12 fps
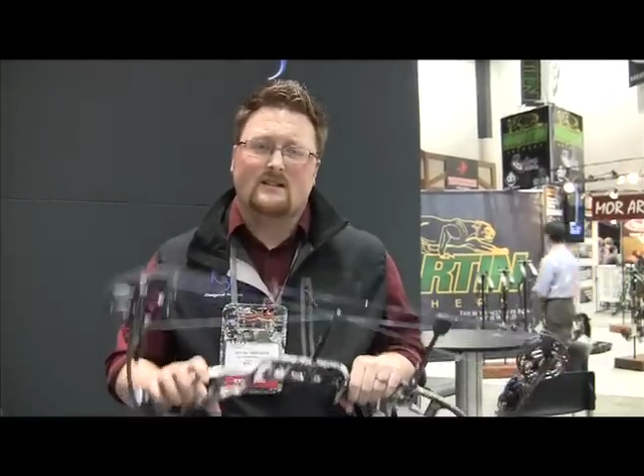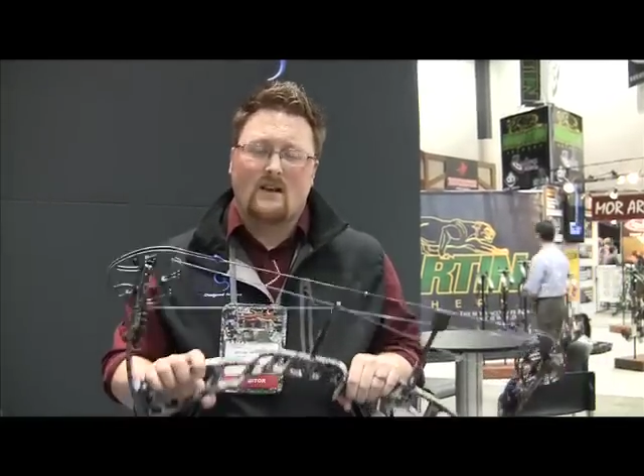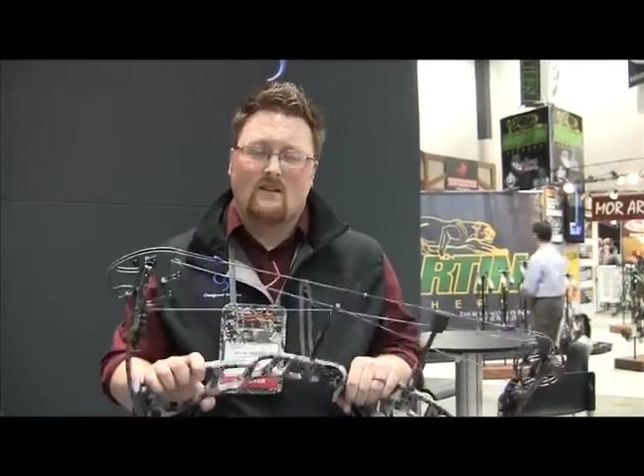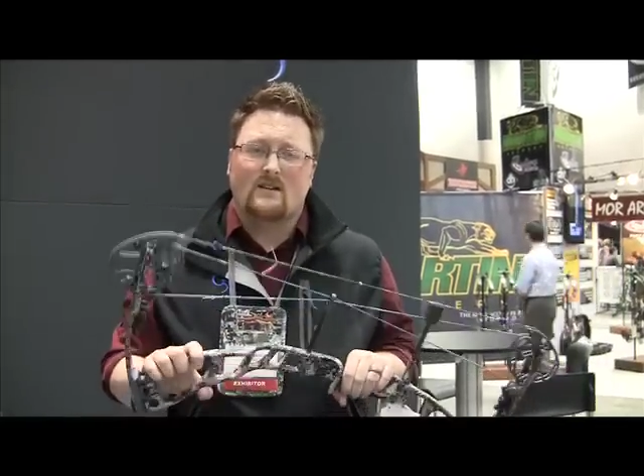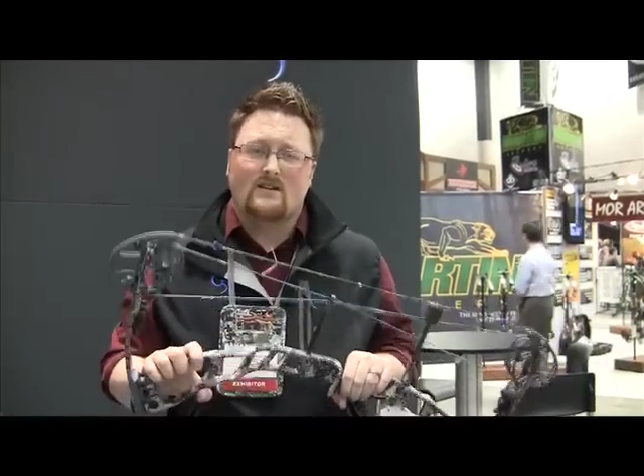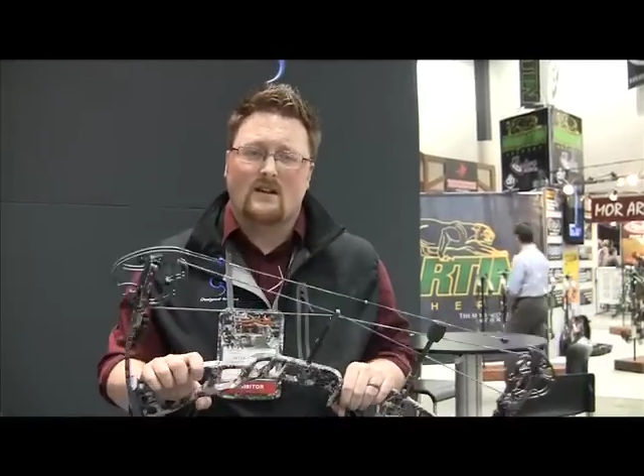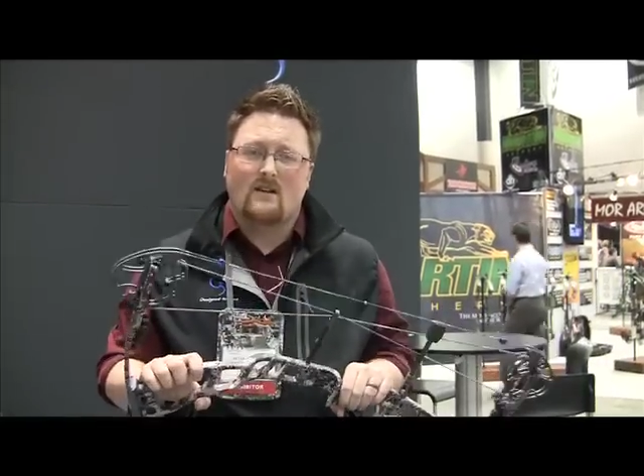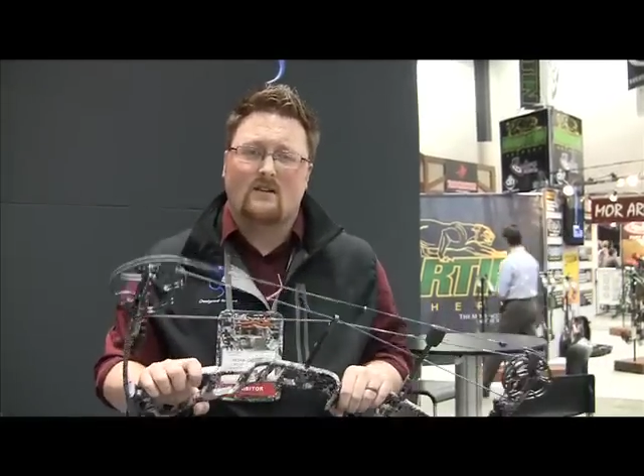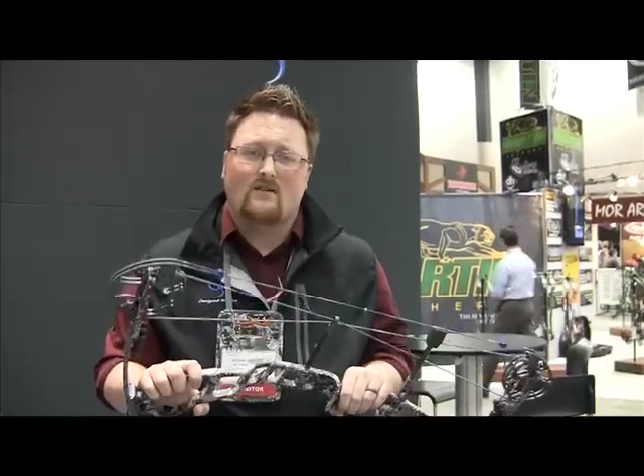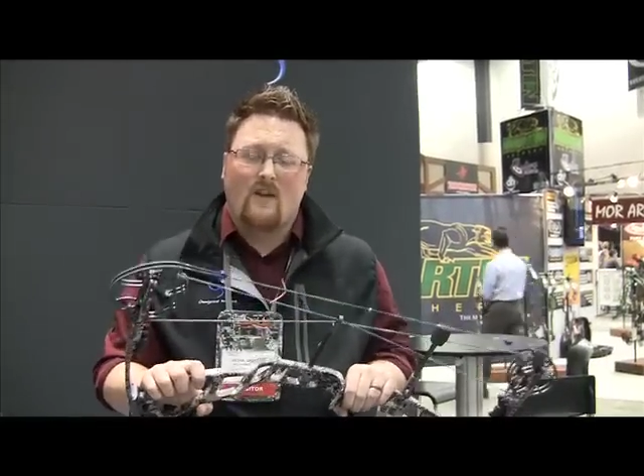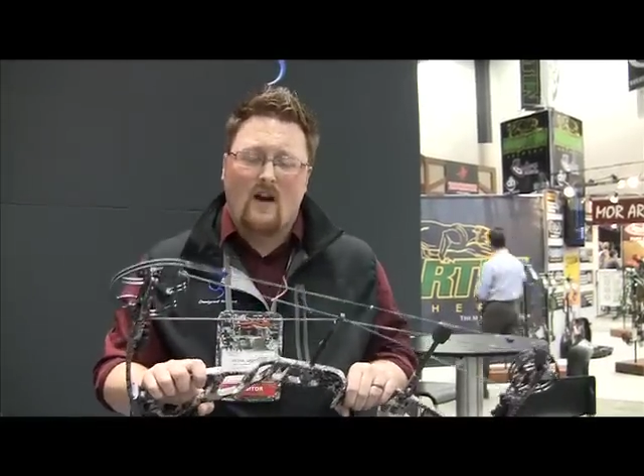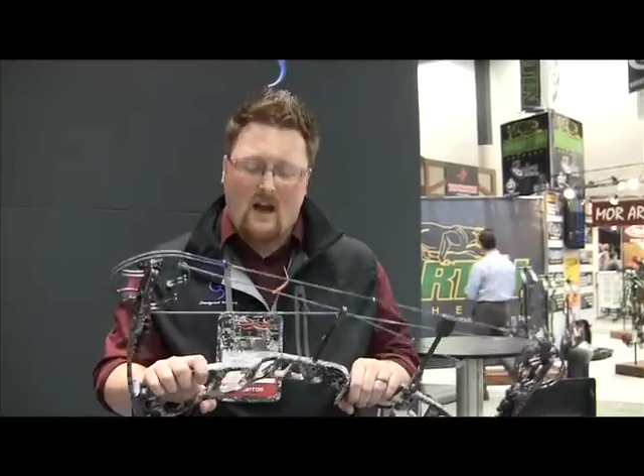
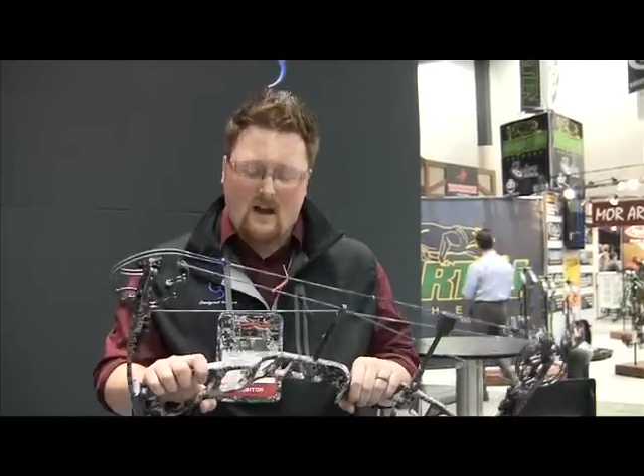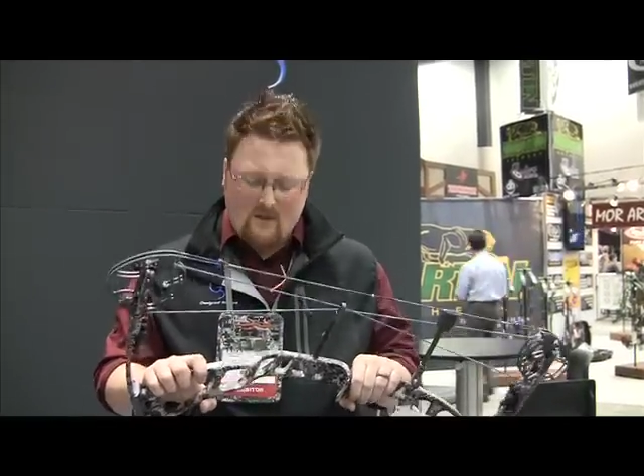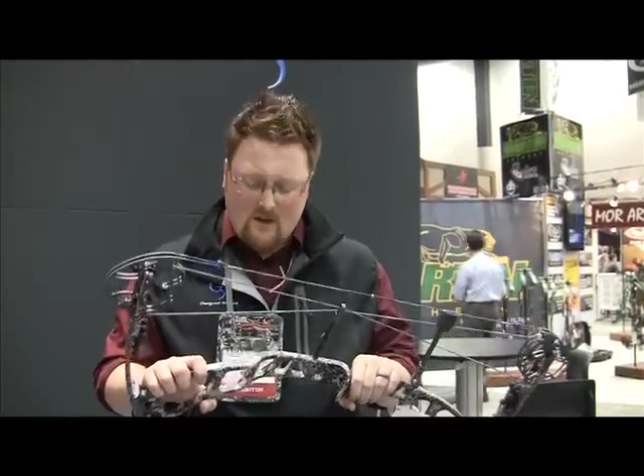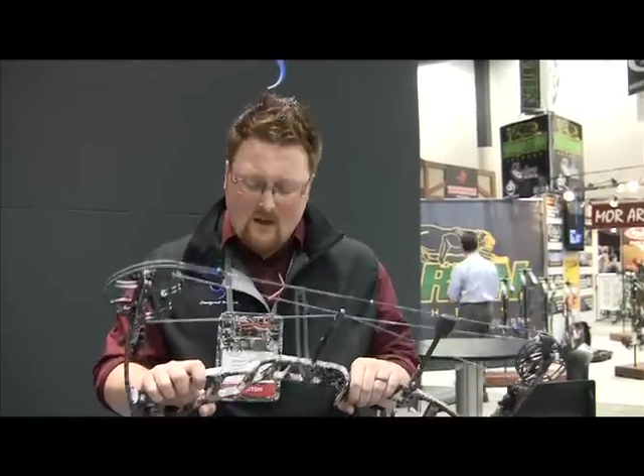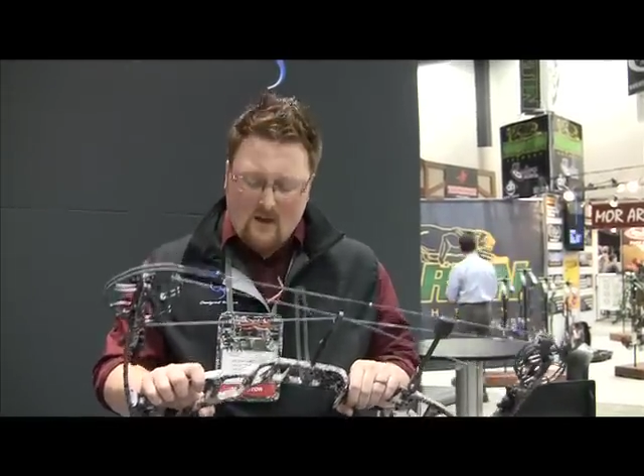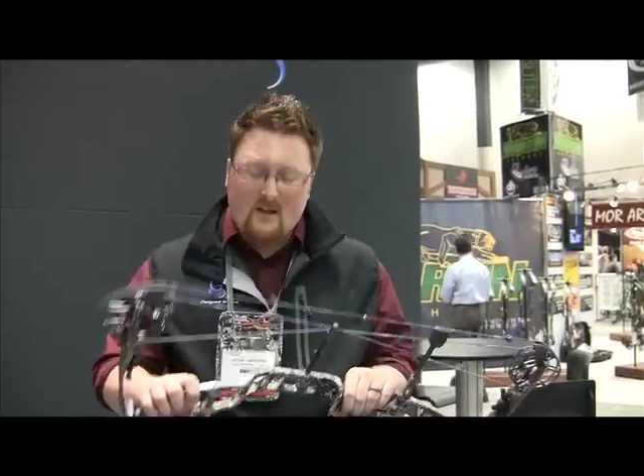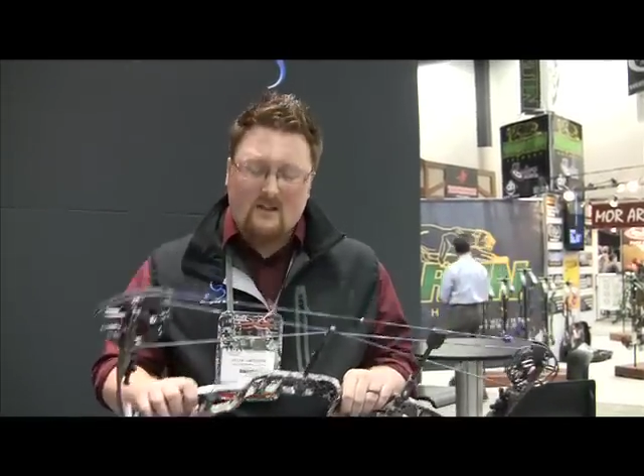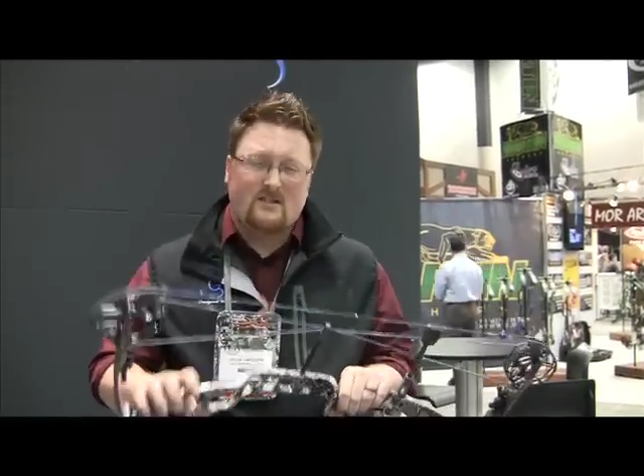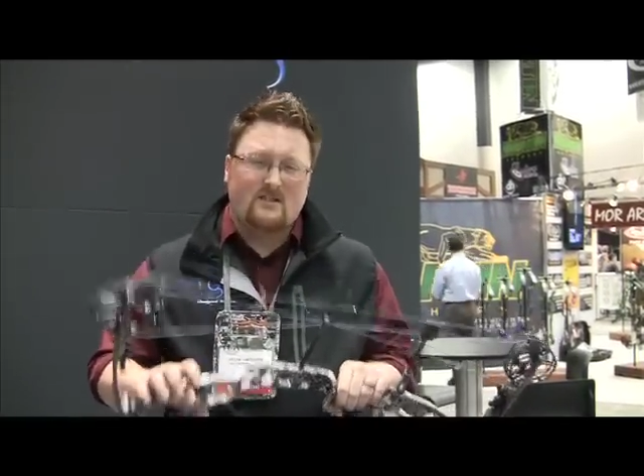7075.